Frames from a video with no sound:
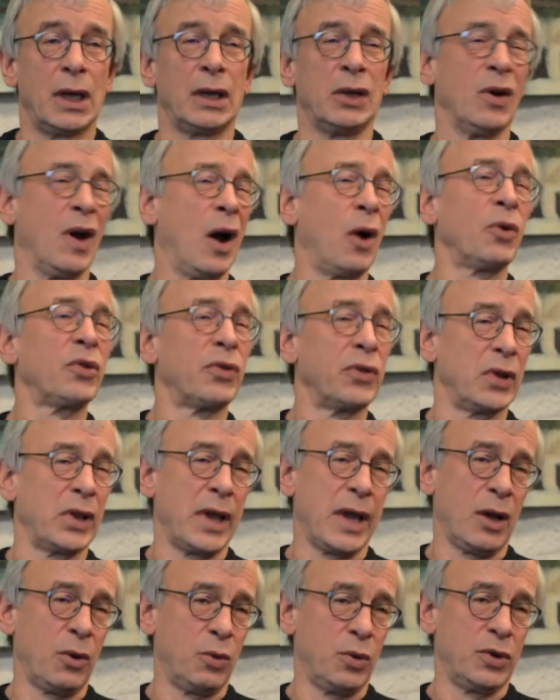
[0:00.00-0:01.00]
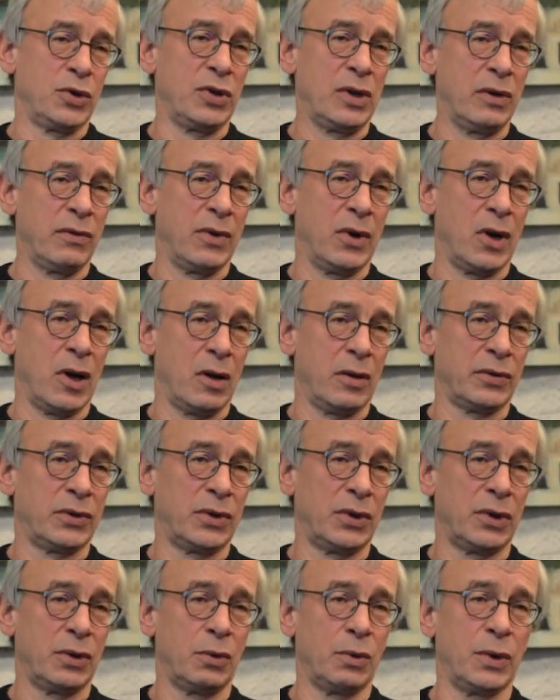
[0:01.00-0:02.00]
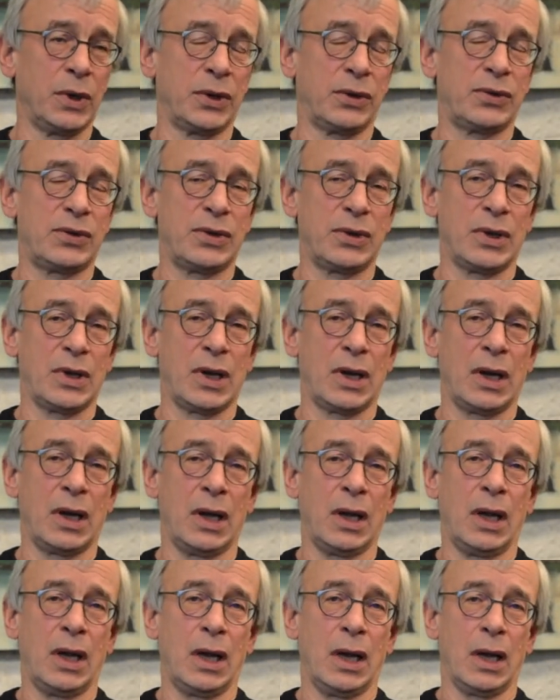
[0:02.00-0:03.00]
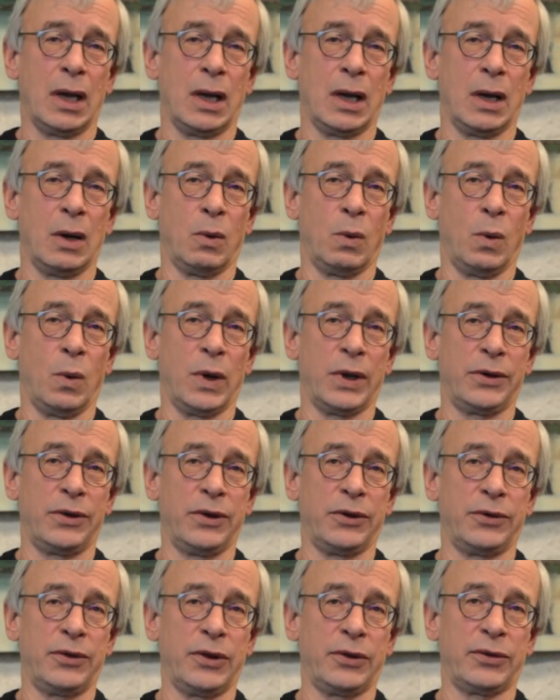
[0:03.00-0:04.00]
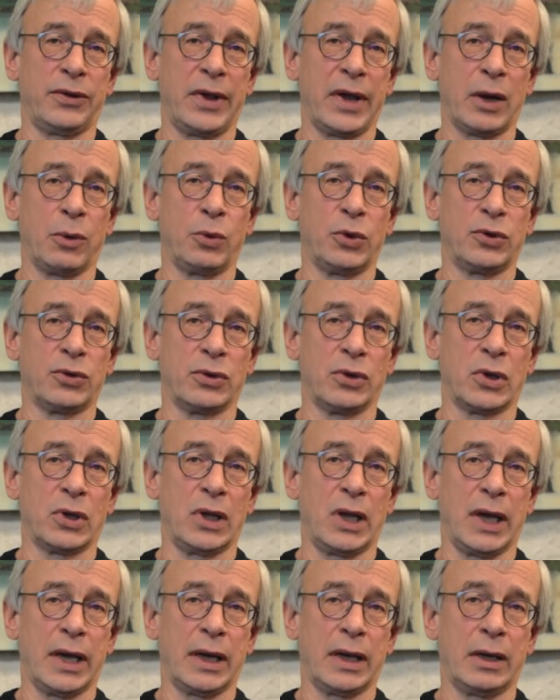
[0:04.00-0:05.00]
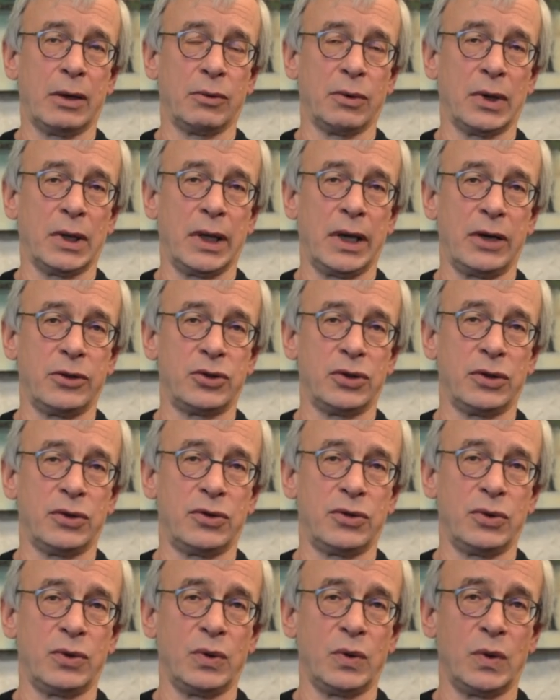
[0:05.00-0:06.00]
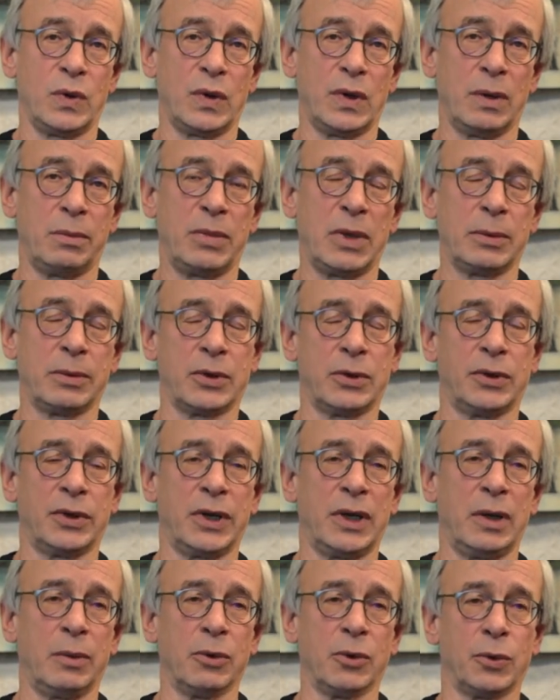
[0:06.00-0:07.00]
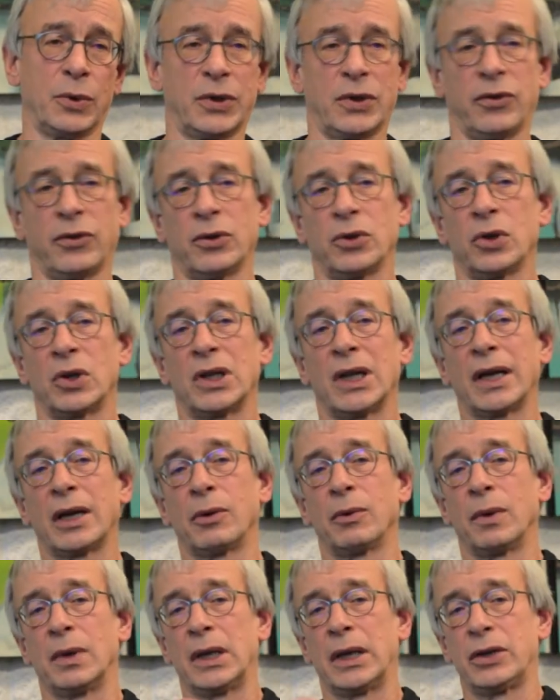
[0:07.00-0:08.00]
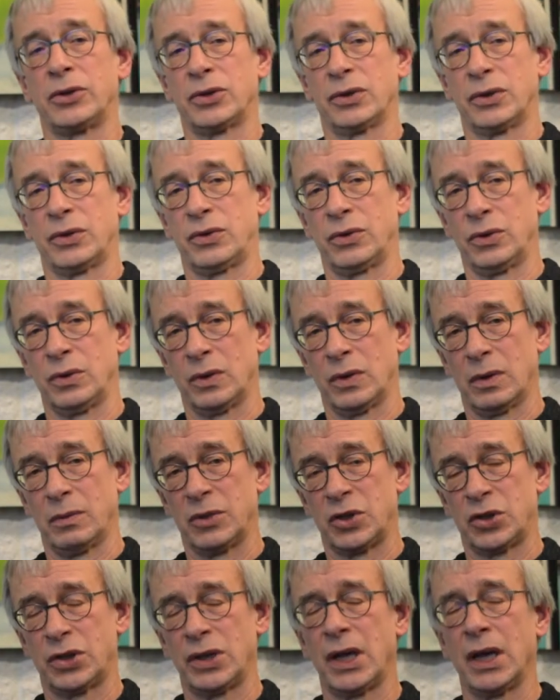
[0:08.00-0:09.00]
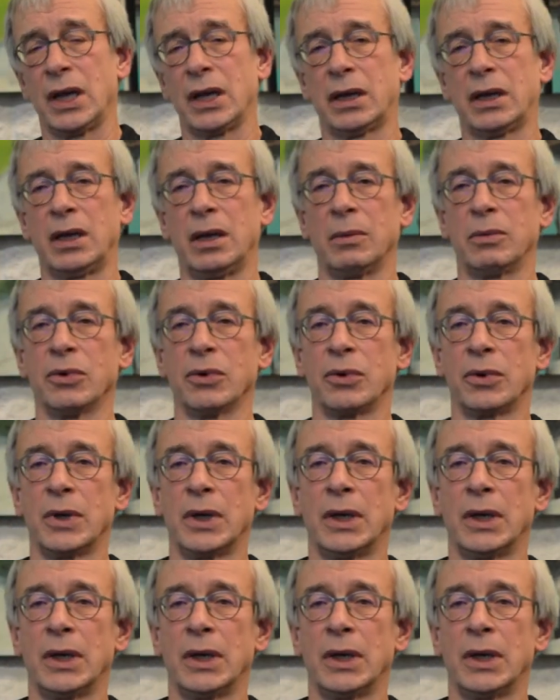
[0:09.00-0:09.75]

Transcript: How's the language evolved? What does this language look like in relation to biblical Hebrew? What does it look like in relation to Mishnaic Hebrew?